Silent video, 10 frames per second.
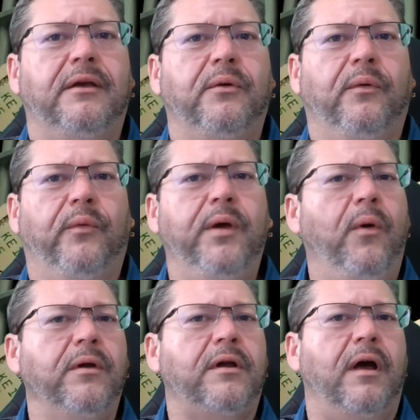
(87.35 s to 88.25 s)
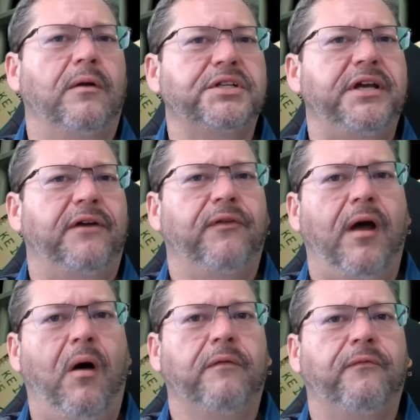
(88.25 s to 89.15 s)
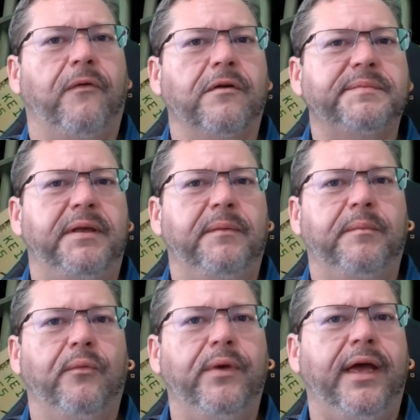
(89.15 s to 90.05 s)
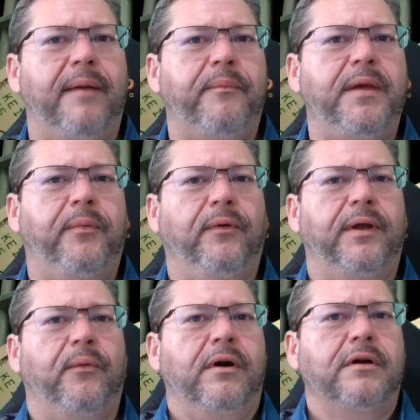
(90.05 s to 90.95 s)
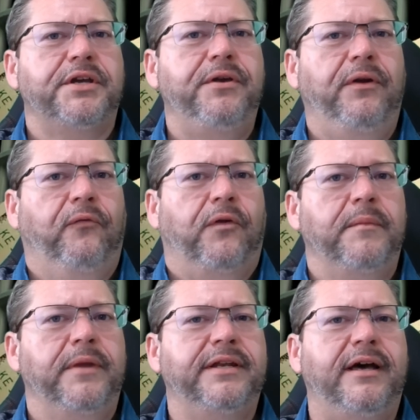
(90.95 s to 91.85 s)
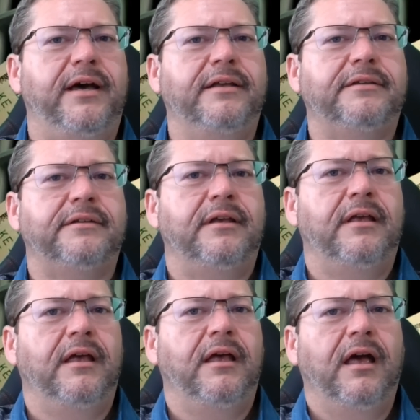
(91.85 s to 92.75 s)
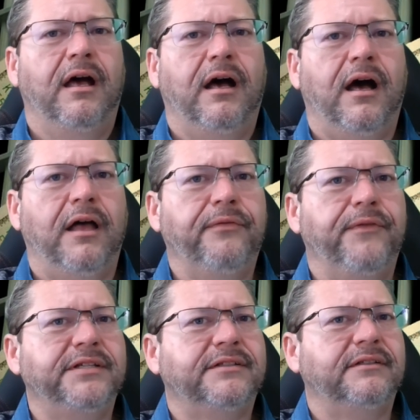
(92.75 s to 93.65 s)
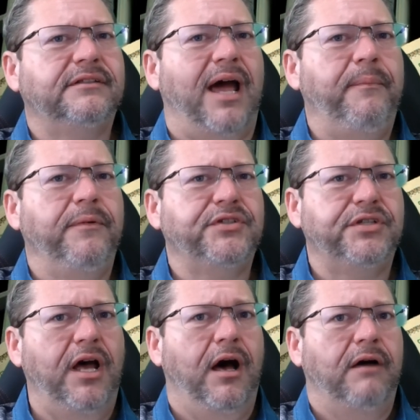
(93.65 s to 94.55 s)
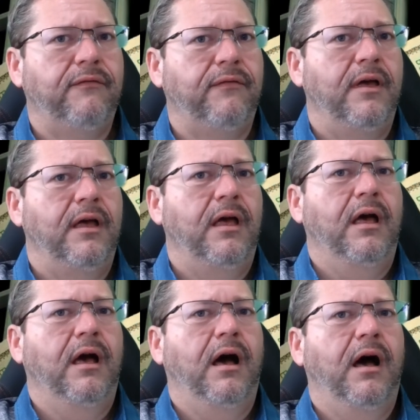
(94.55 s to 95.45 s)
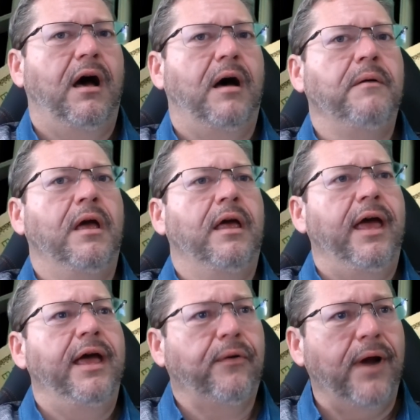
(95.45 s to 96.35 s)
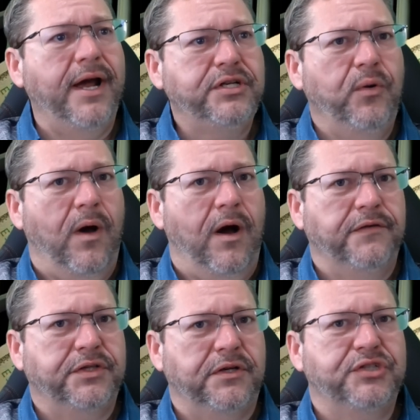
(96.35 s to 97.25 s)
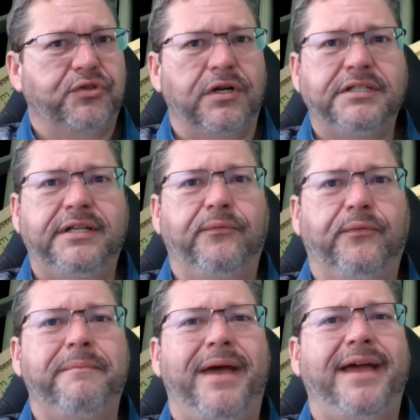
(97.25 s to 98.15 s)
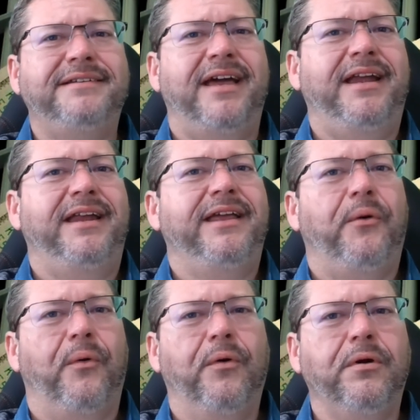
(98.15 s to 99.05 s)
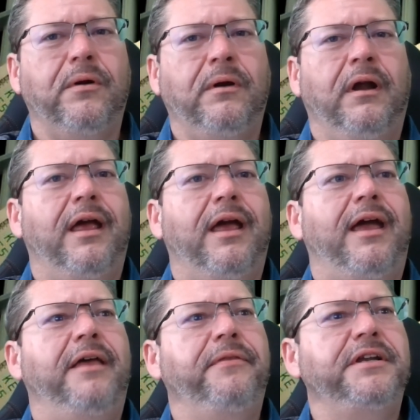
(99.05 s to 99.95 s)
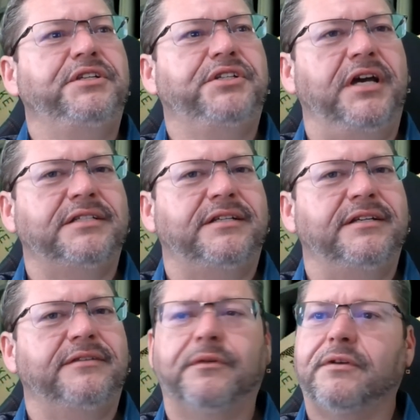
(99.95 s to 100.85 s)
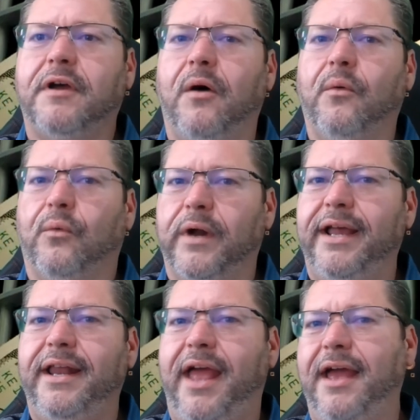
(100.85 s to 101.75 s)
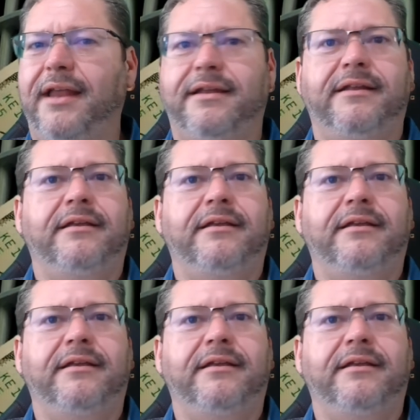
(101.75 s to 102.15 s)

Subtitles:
we want to call ourselves law enforcement, but we got people that wears a uniform that does this type of stuff. A correctional officer entrusted with maintaining the order and the justice was caught red-handed.